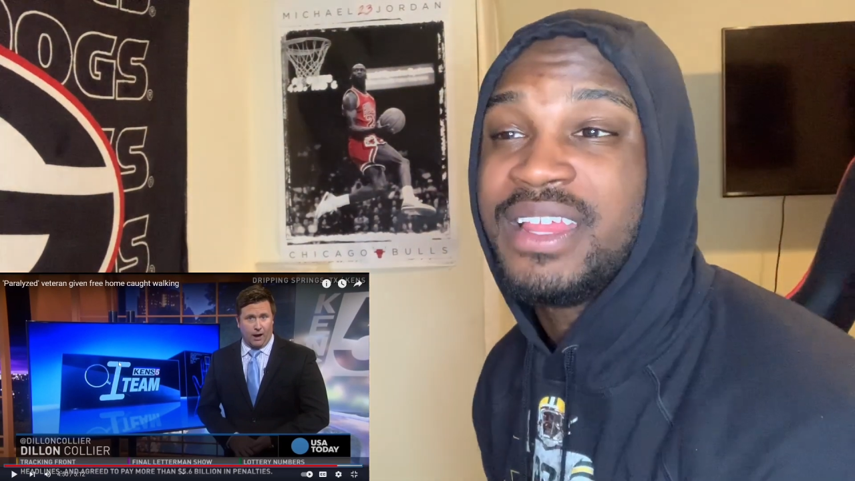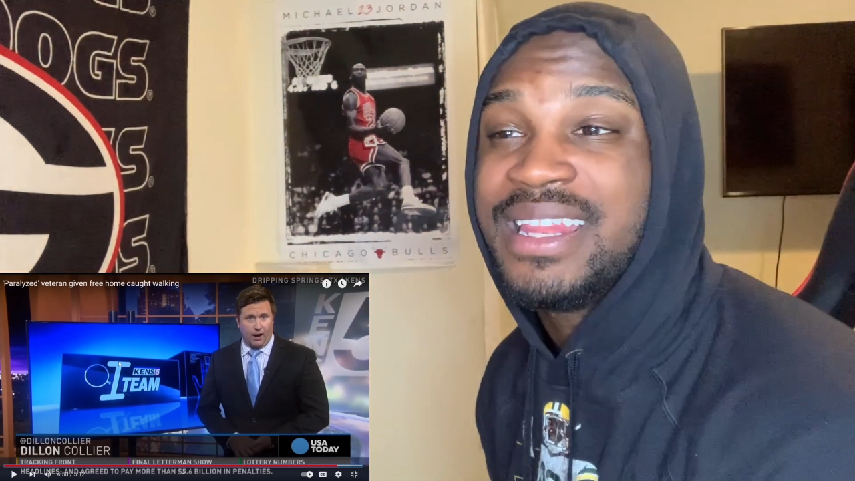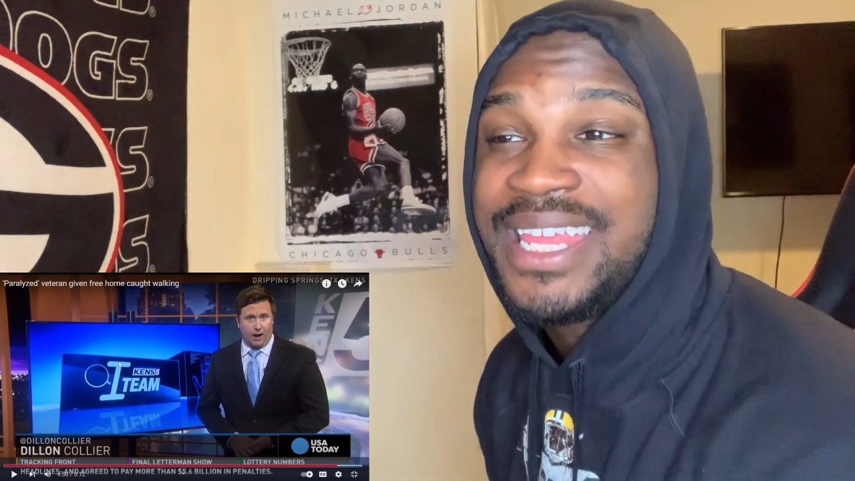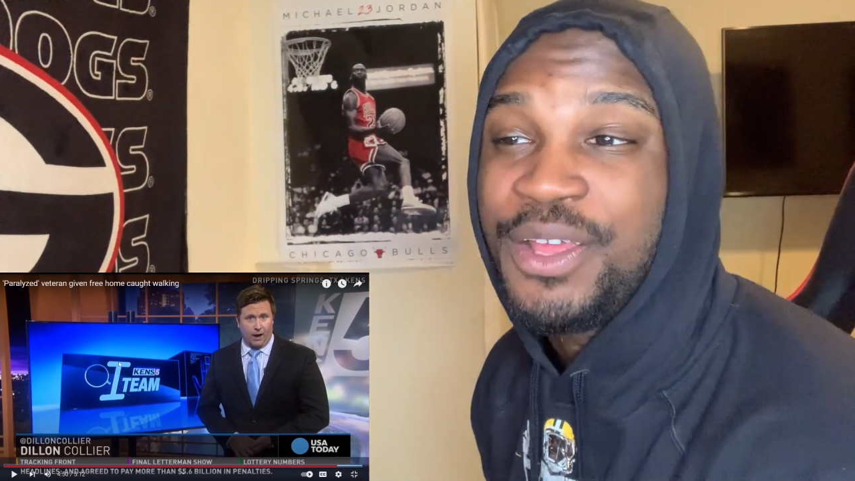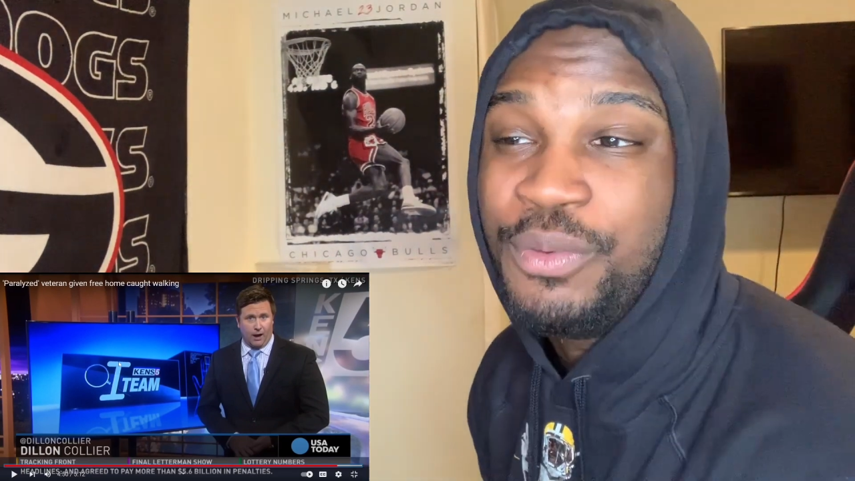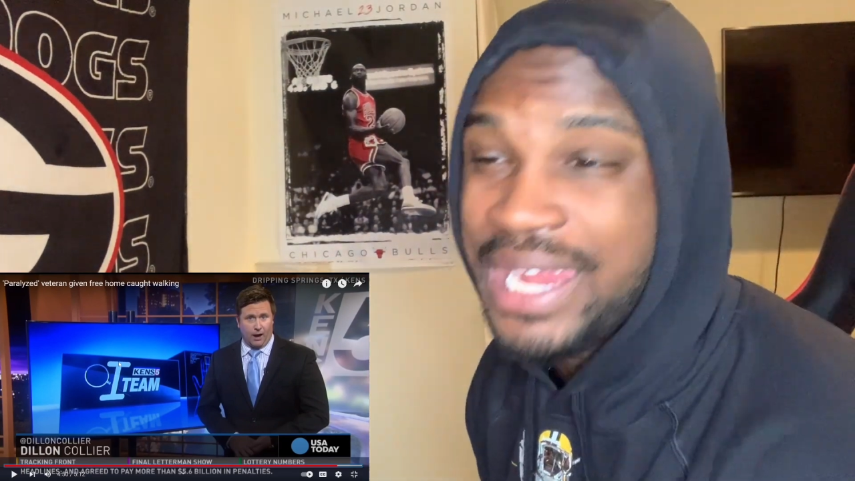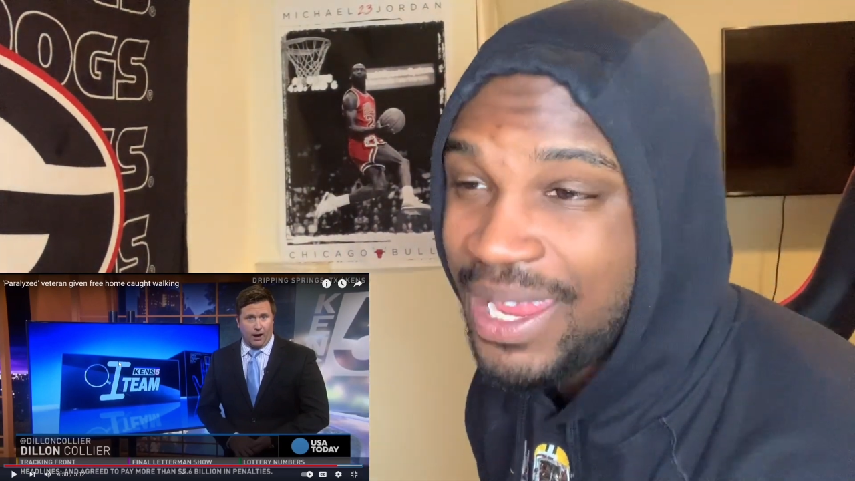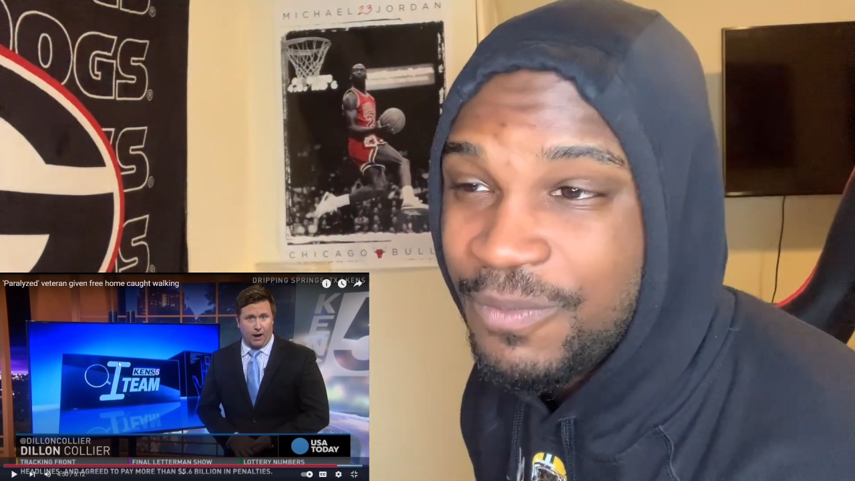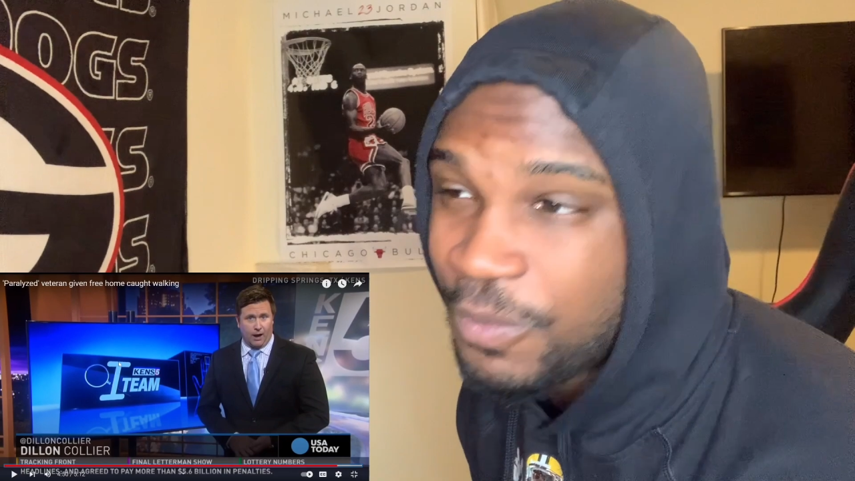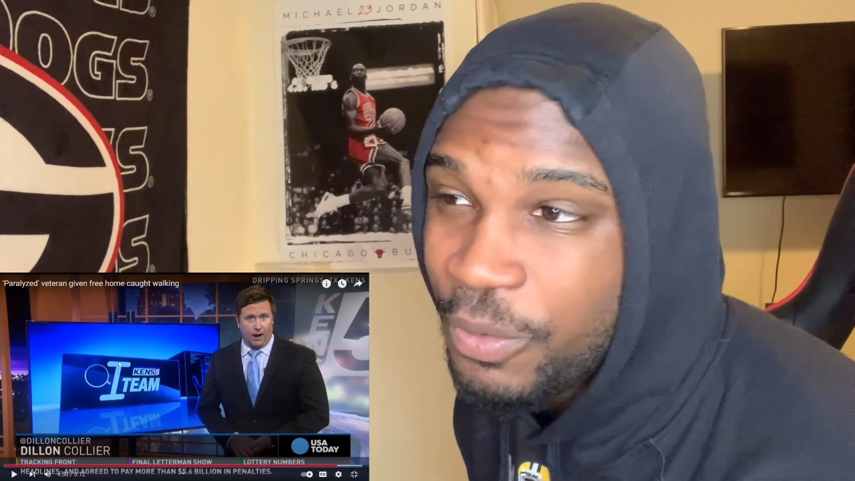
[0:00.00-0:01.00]
legal
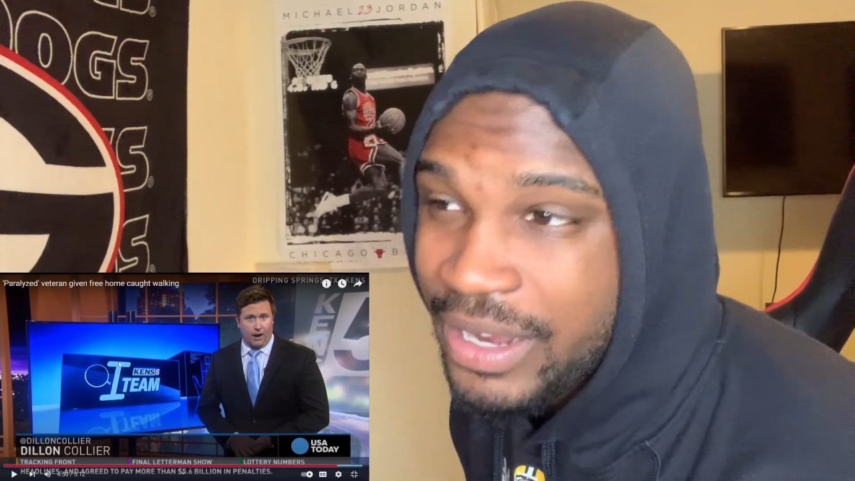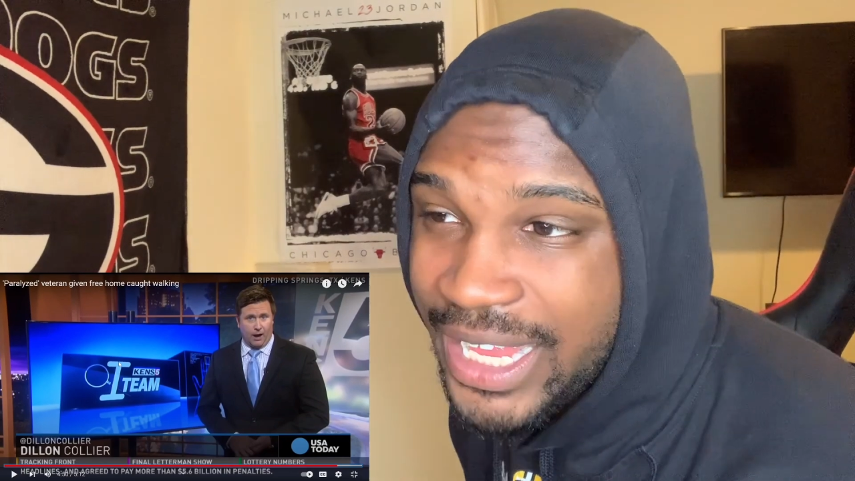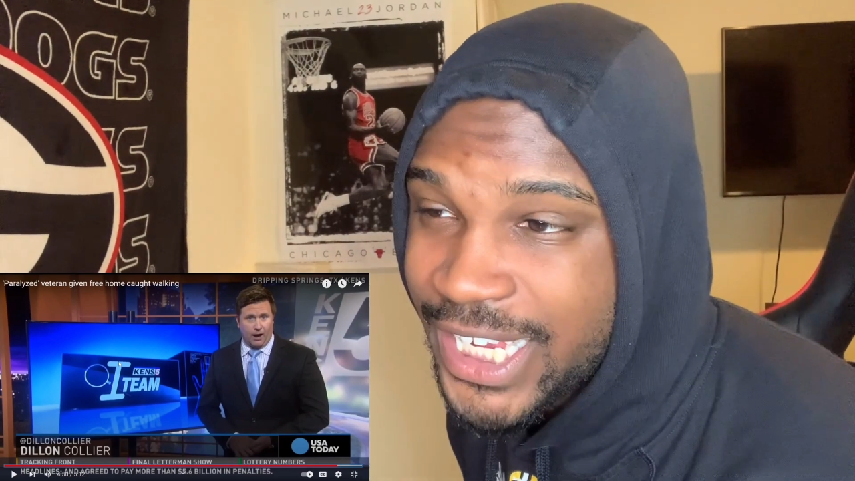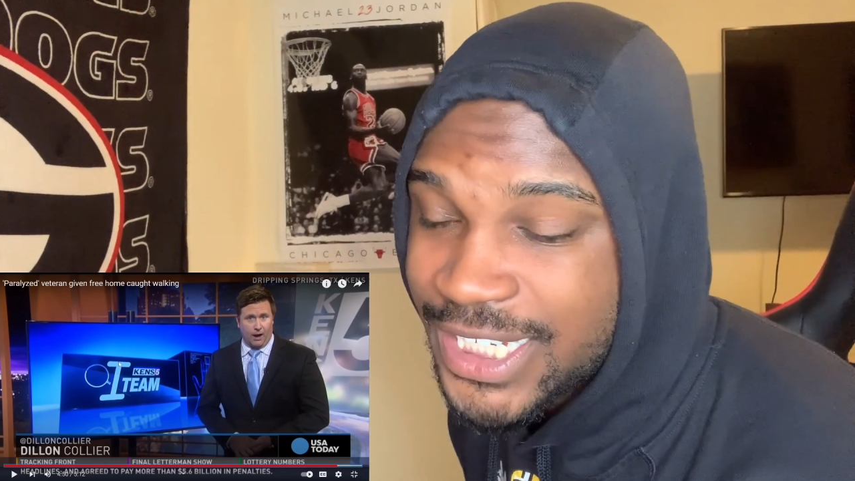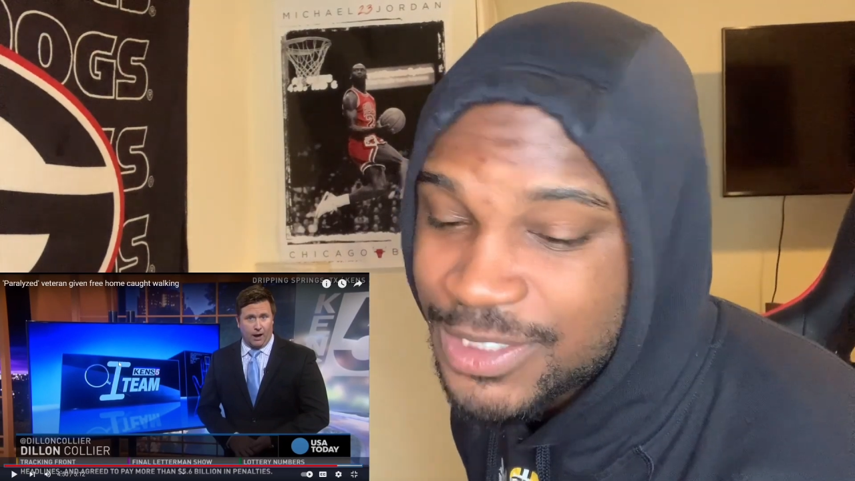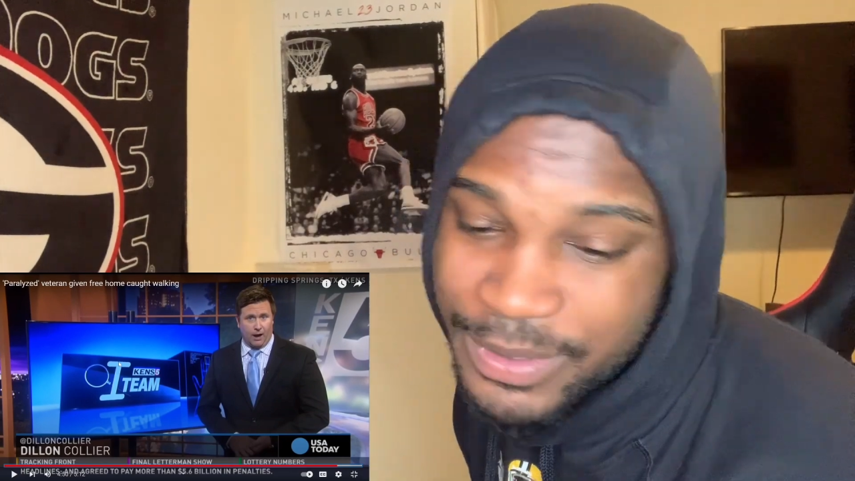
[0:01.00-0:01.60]
name for it is,